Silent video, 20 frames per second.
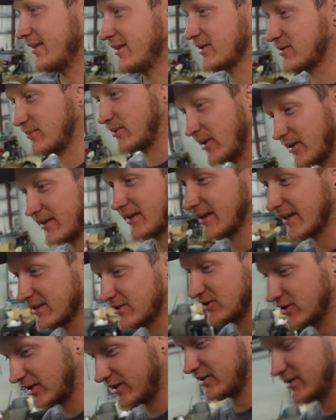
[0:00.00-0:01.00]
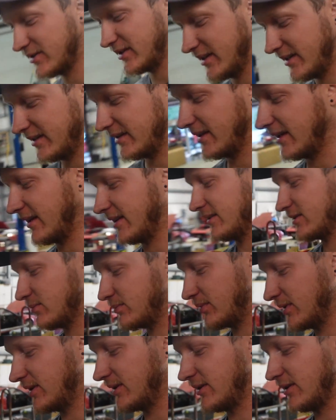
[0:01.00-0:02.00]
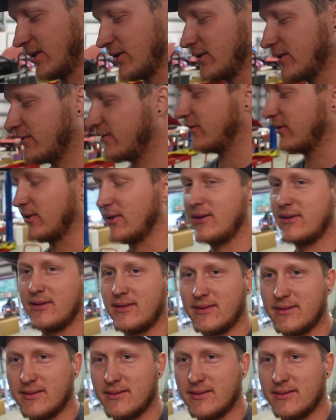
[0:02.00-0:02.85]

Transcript: this part that I just did that is beautiful.